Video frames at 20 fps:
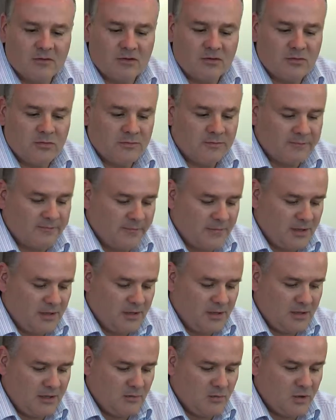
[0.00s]
own.
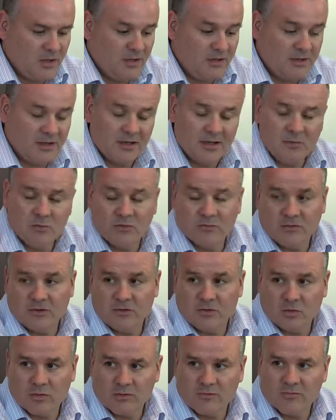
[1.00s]
And when he did, he moved
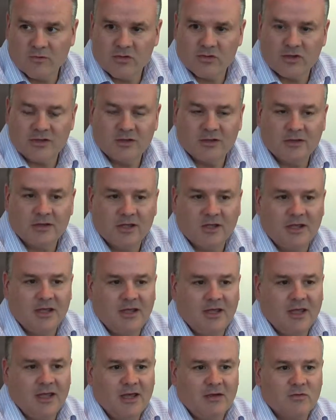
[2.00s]
to Northern Virginia
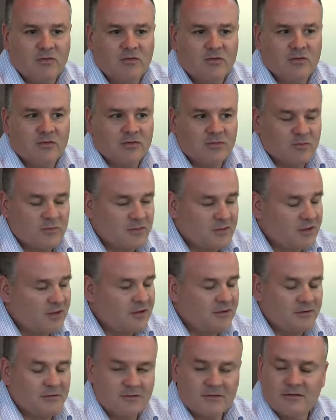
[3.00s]
and was doing some
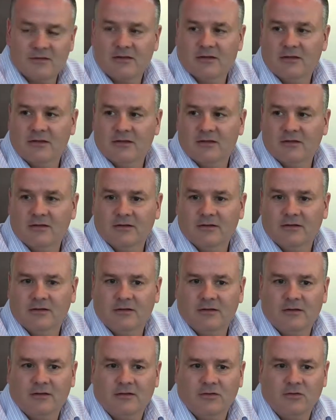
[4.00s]
sales, and
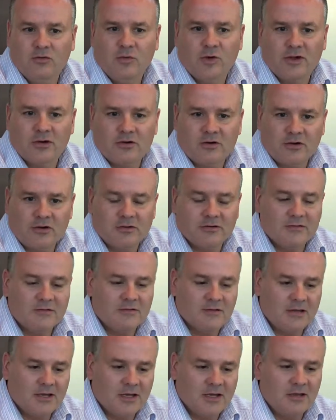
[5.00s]
DuPont called and
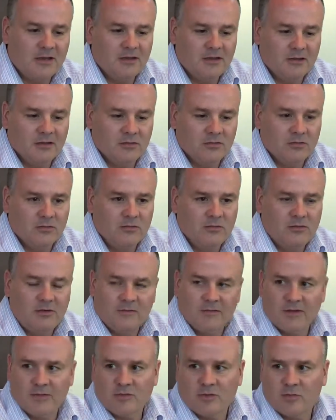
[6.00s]
said, hey, can you
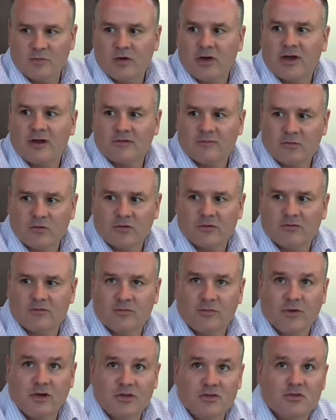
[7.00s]
develop some product for us
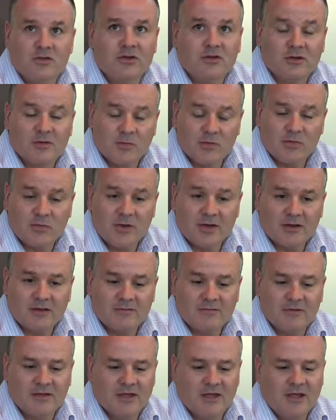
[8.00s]
from an engineering
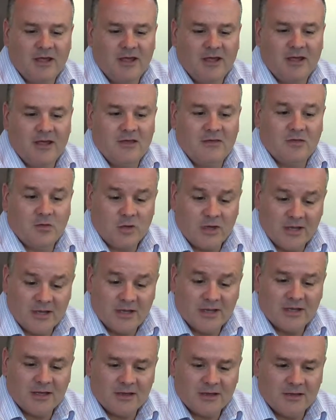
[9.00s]
perspective? So he
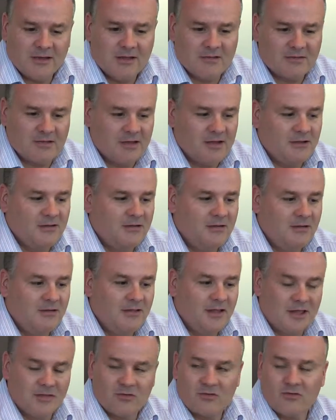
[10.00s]
did, and they said,
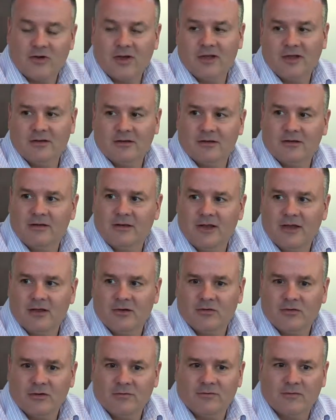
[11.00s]
that's great.
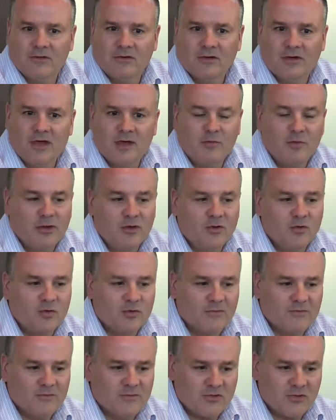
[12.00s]
Now if a company in
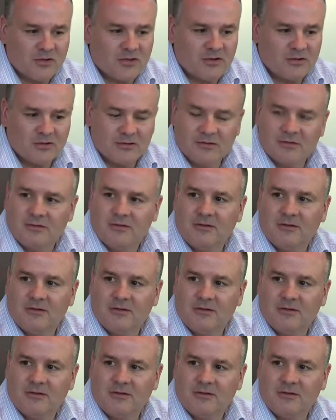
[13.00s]
Northern Virginia